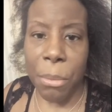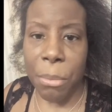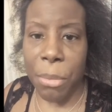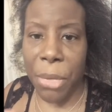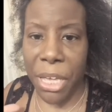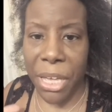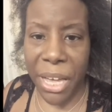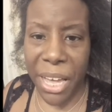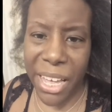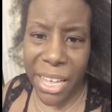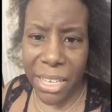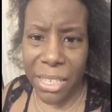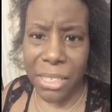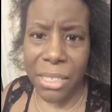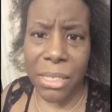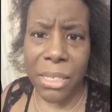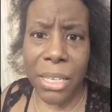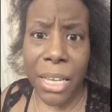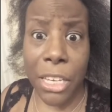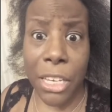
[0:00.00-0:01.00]

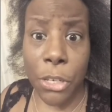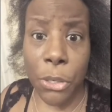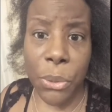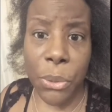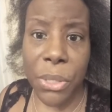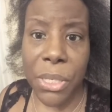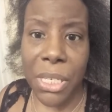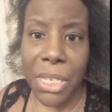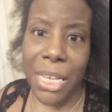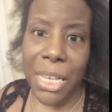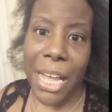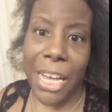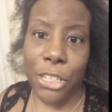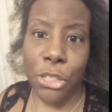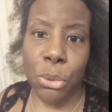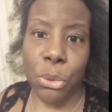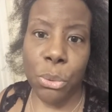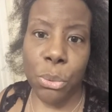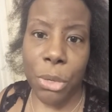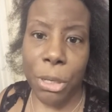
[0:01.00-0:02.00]
because they use
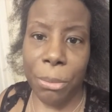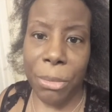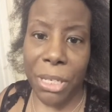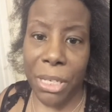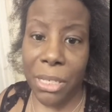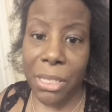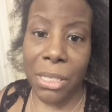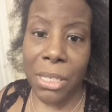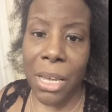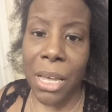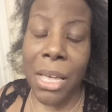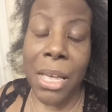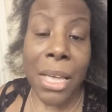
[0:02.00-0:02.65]
natural remedies.